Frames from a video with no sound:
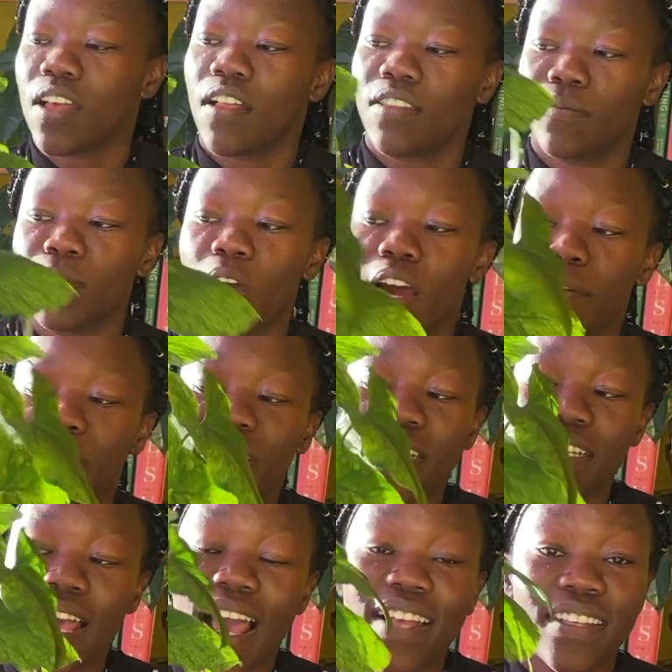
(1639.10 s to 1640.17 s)
the plant, because
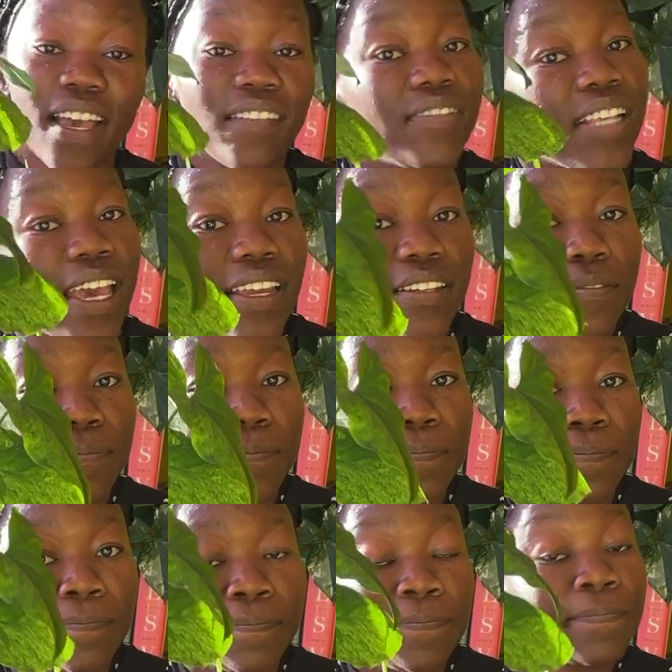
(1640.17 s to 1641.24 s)
as I've said,
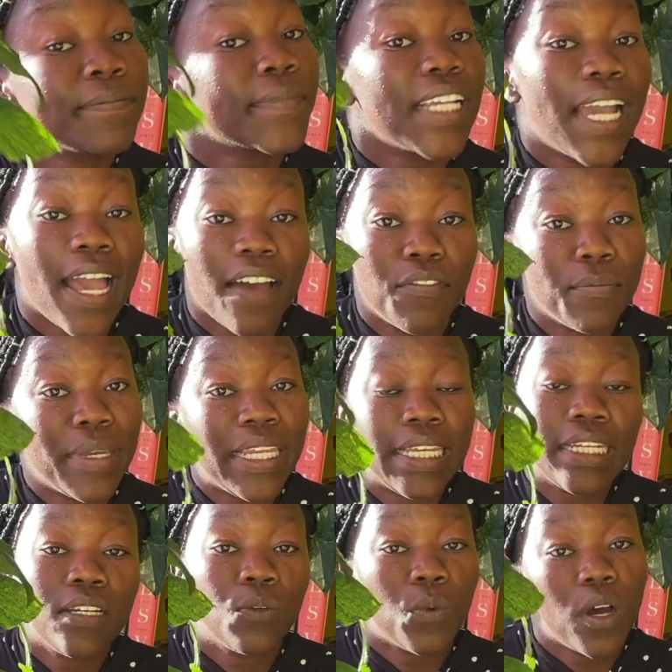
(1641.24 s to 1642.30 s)
I have
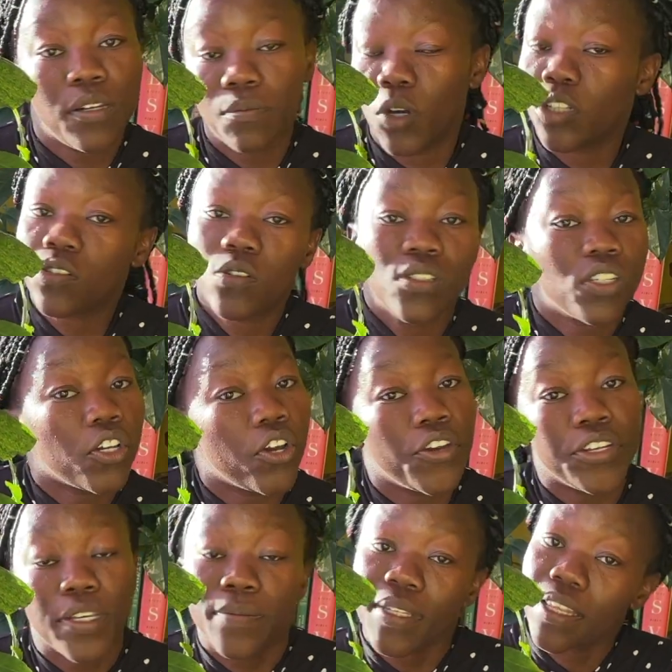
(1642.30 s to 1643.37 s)
1,000,001 mottle
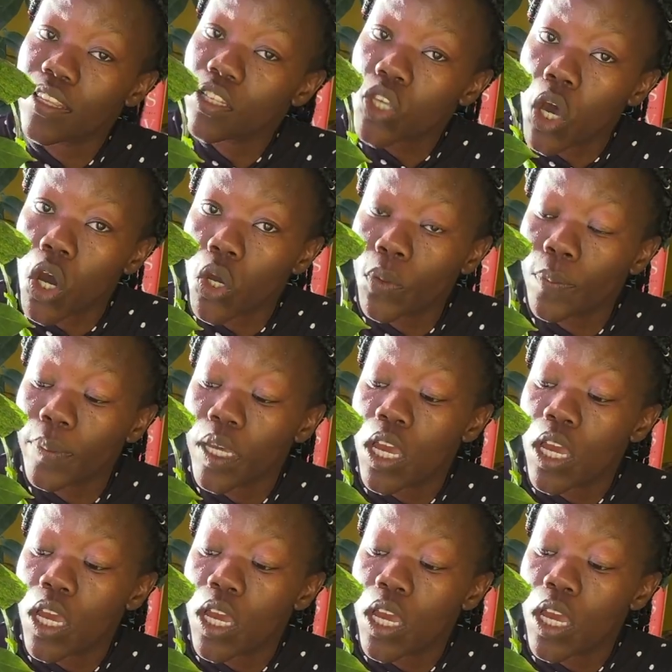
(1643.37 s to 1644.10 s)
syngoniums in this home.